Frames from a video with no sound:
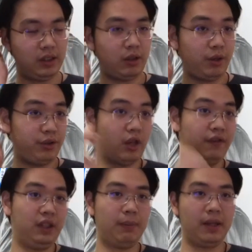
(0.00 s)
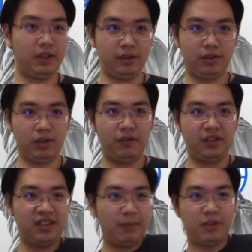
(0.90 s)
declaration of independence of the
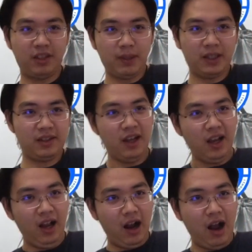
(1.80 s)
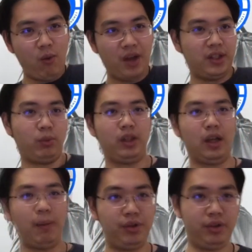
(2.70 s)
cyberspace uh, whether we're
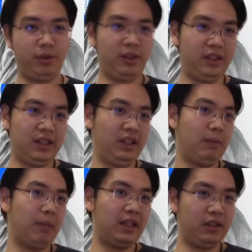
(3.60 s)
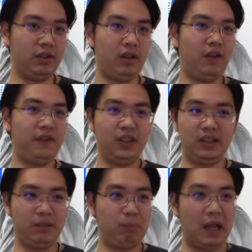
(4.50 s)
not pursuing independent of the
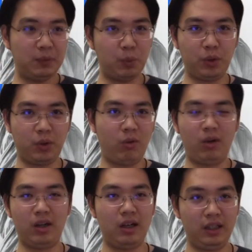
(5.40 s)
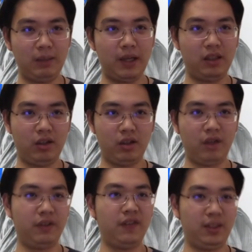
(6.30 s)
Maskbook or independent of the
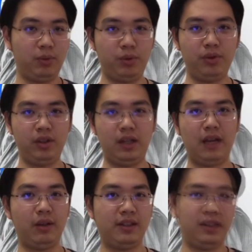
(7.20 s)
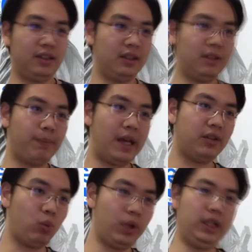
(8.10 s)
Facebook user, I, I think it's the best
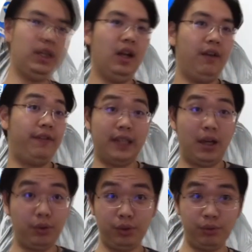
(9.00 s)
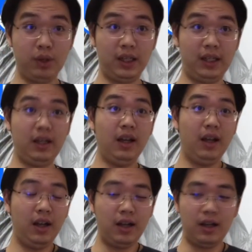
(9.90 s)
way for now to really
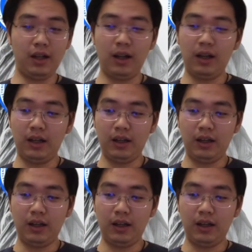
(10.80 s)
uh,